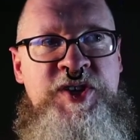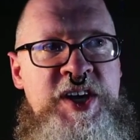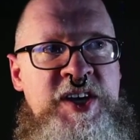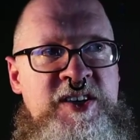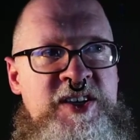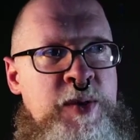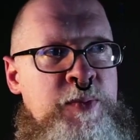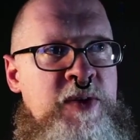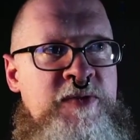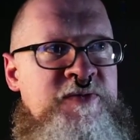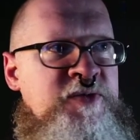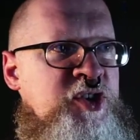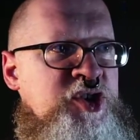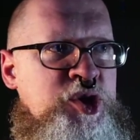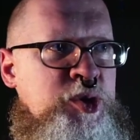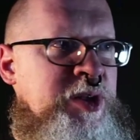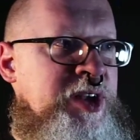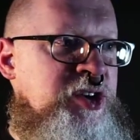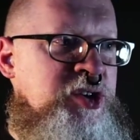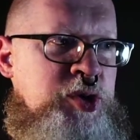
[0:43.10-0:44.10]
someone
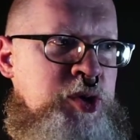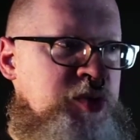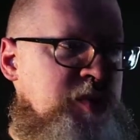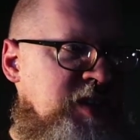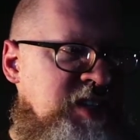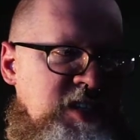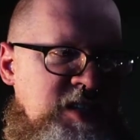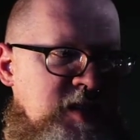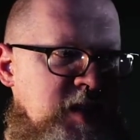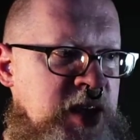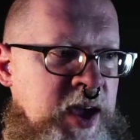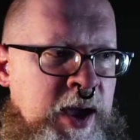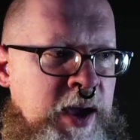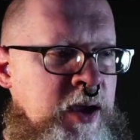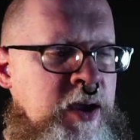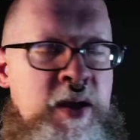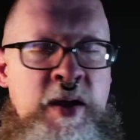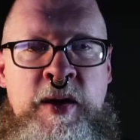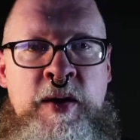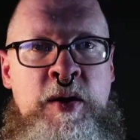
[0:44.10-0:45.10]
visually do this thing.
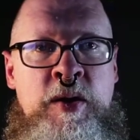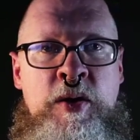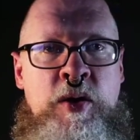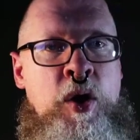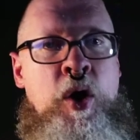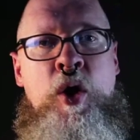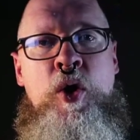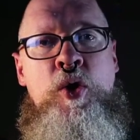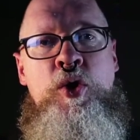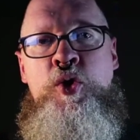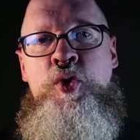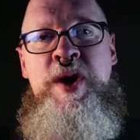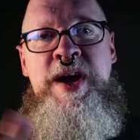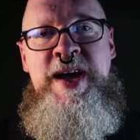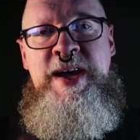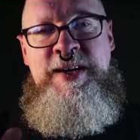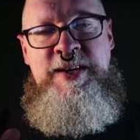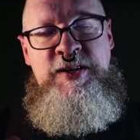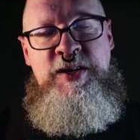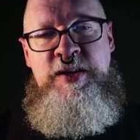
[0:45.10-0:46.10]
Oh,
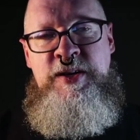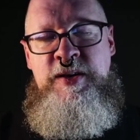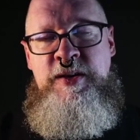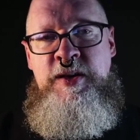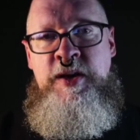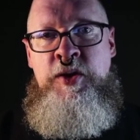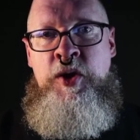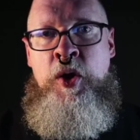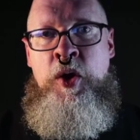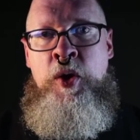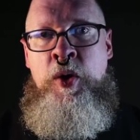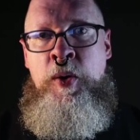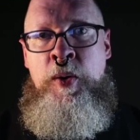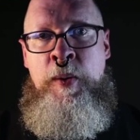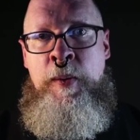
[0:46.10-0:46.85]
great, you know.